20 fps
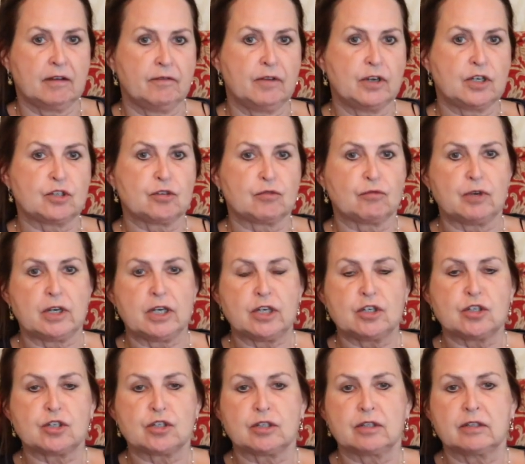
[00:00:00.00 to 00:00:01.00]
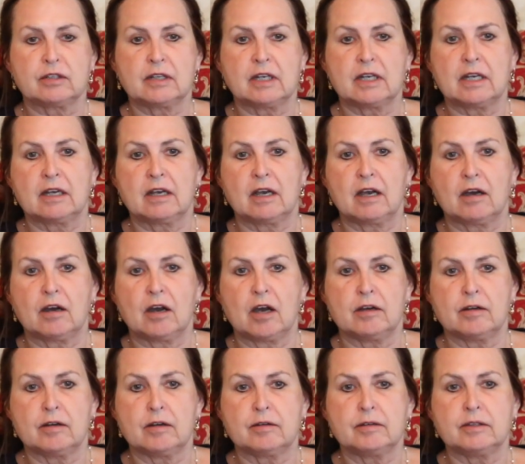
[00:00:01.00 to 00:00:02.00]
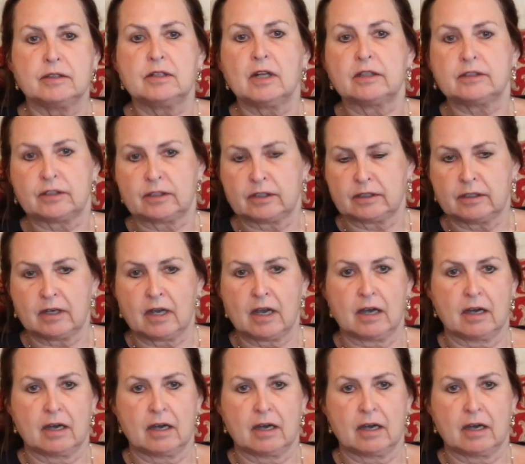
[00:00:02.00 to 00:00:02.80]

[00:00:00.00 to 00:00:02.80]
which reached another